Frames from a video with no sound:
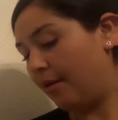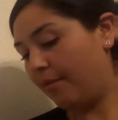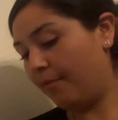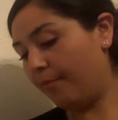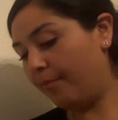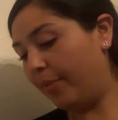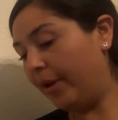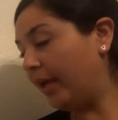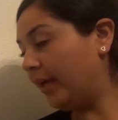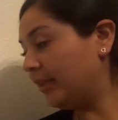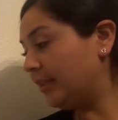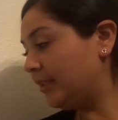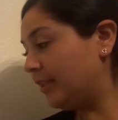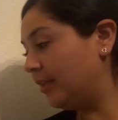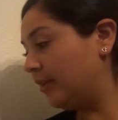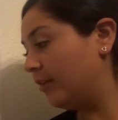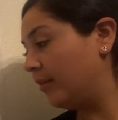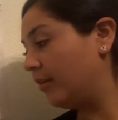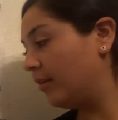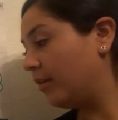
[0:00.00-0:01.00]

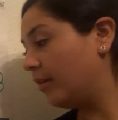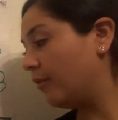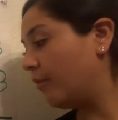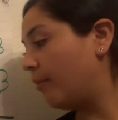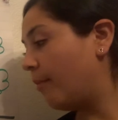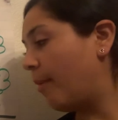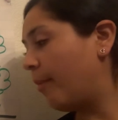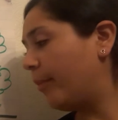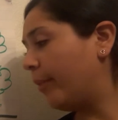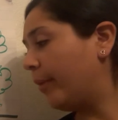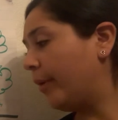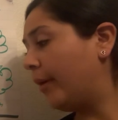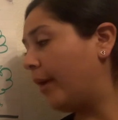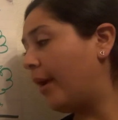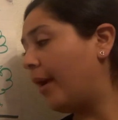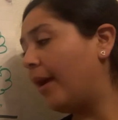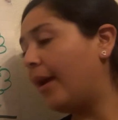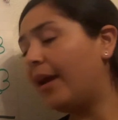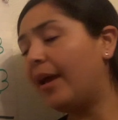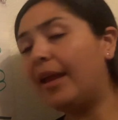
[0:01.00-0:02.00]
But remember,
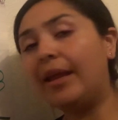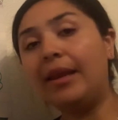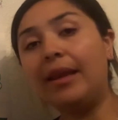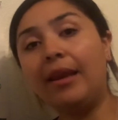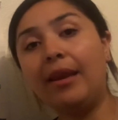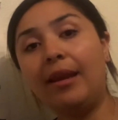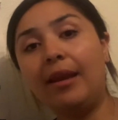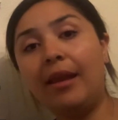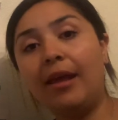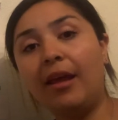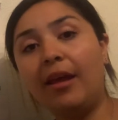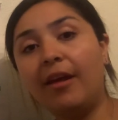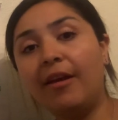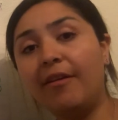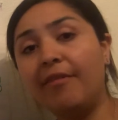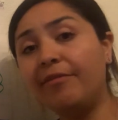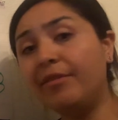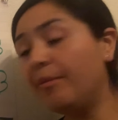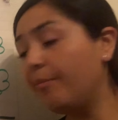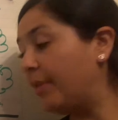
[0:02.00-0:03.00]
I
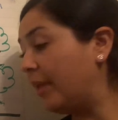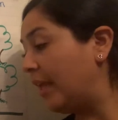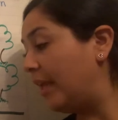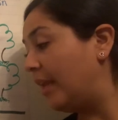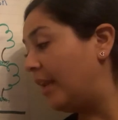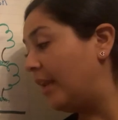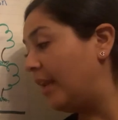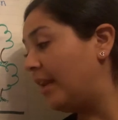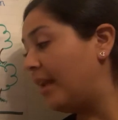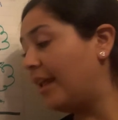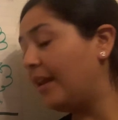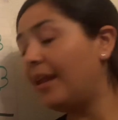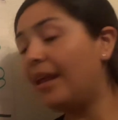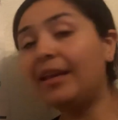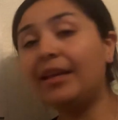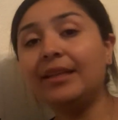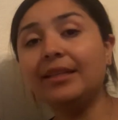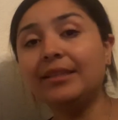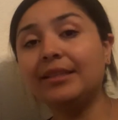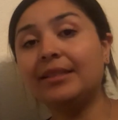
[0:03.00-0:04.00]
love the beginning and
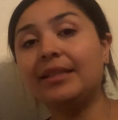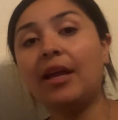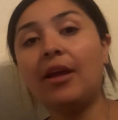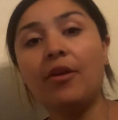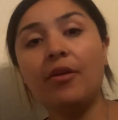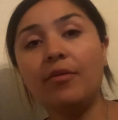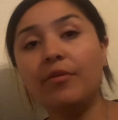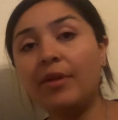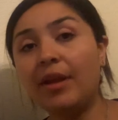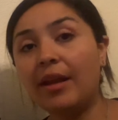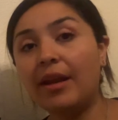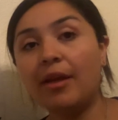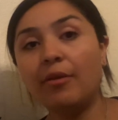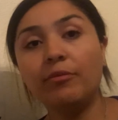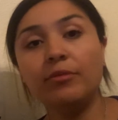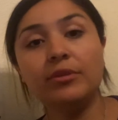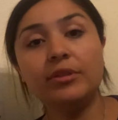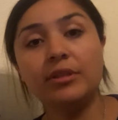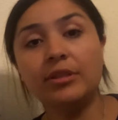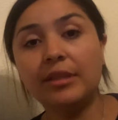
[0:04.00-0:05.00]
ending sound, and I
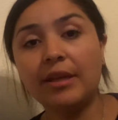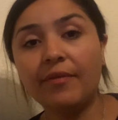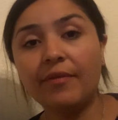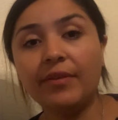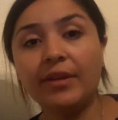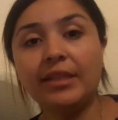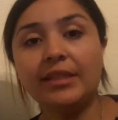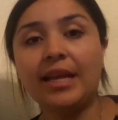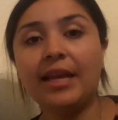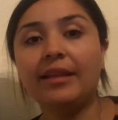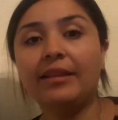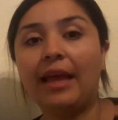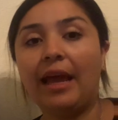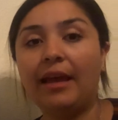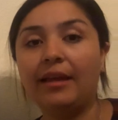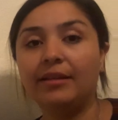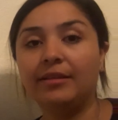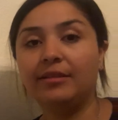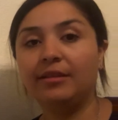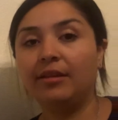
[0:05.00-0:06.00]
would definitely take
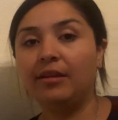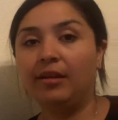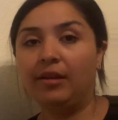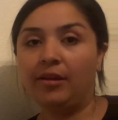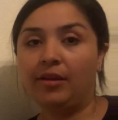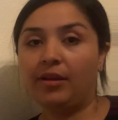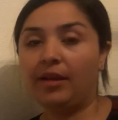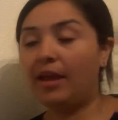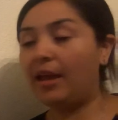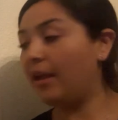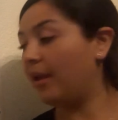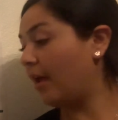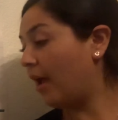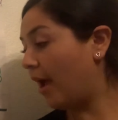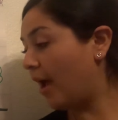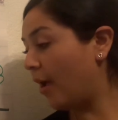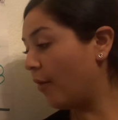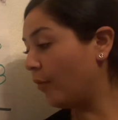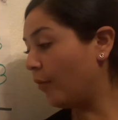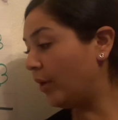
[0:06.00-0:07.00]
that. Okay,
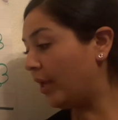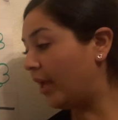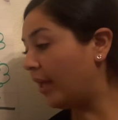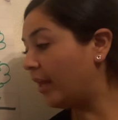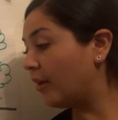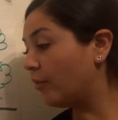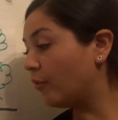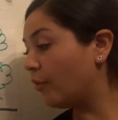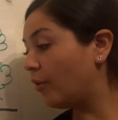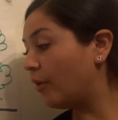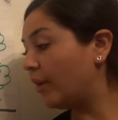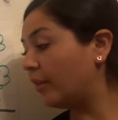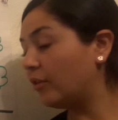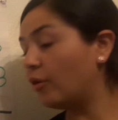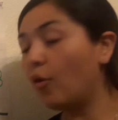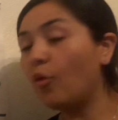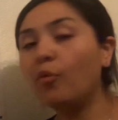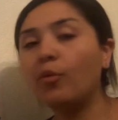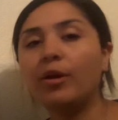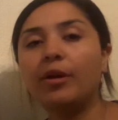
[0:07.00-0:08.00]
I went ahead and wrote out the
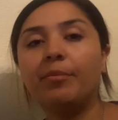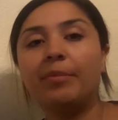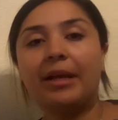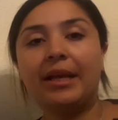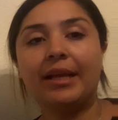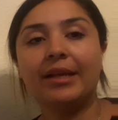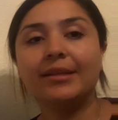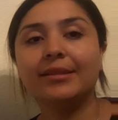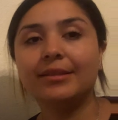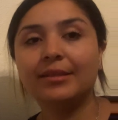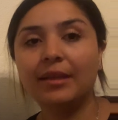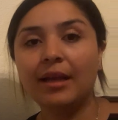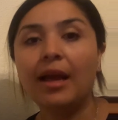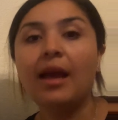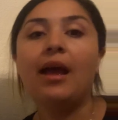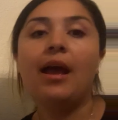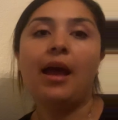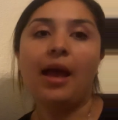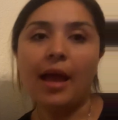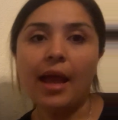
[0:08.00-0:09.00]
whole word because
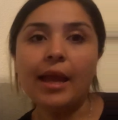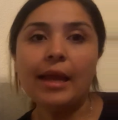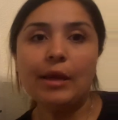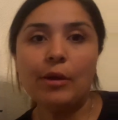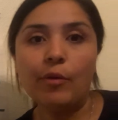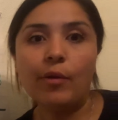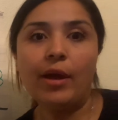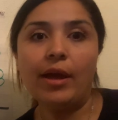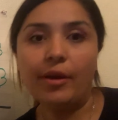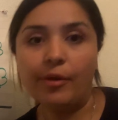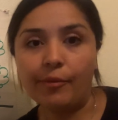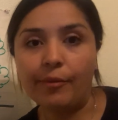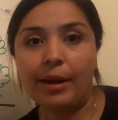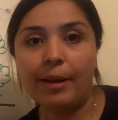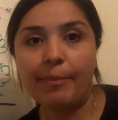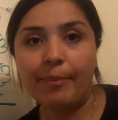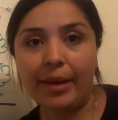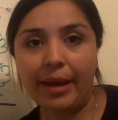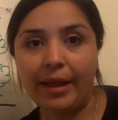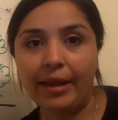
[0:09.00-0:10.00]
I know how to
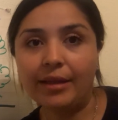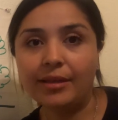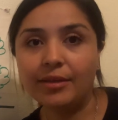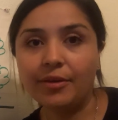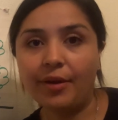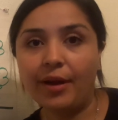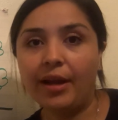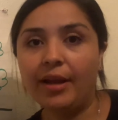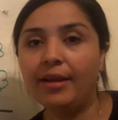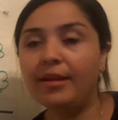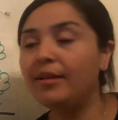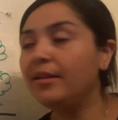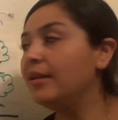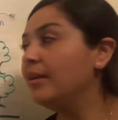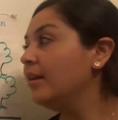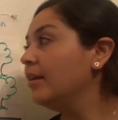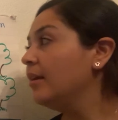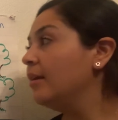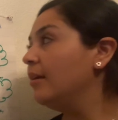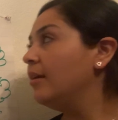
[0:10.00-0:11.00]
write plant, right?
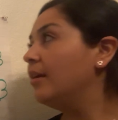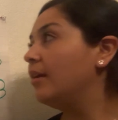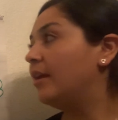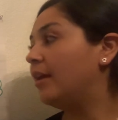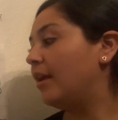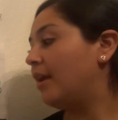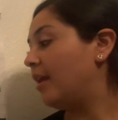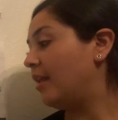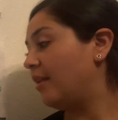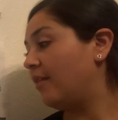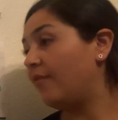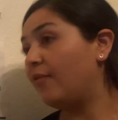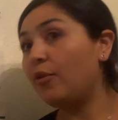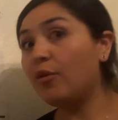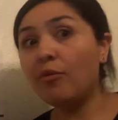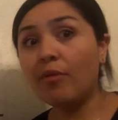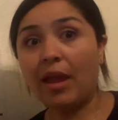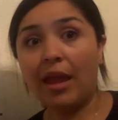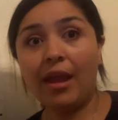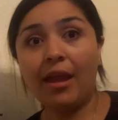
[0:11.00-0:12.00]
And if
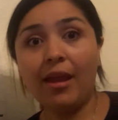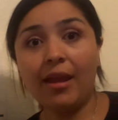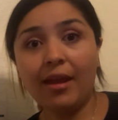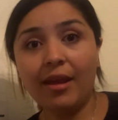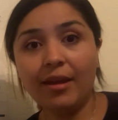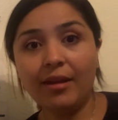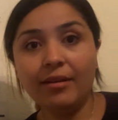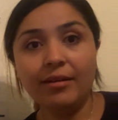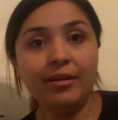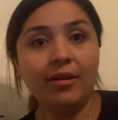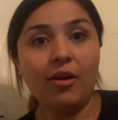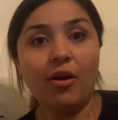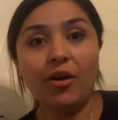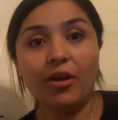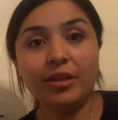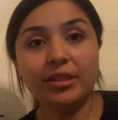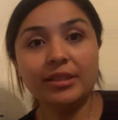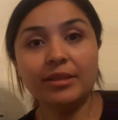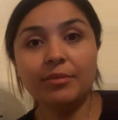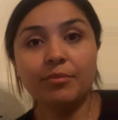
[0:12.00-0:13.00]
you can,
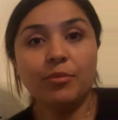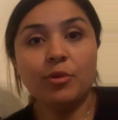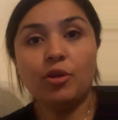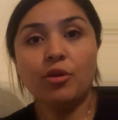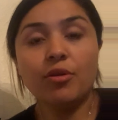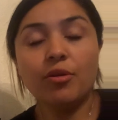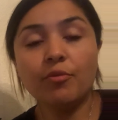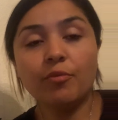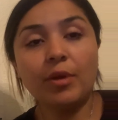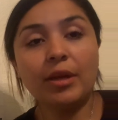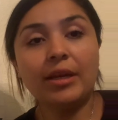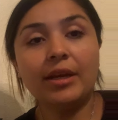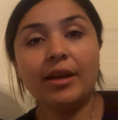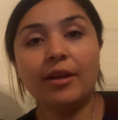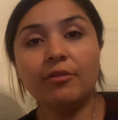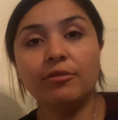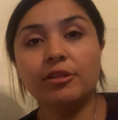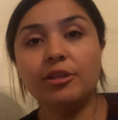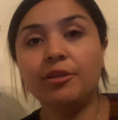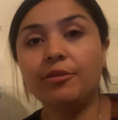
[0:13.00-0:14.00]
awesome, you can write it
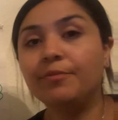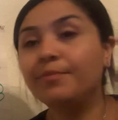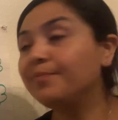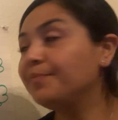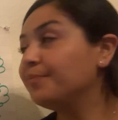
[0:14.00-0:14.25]
out too.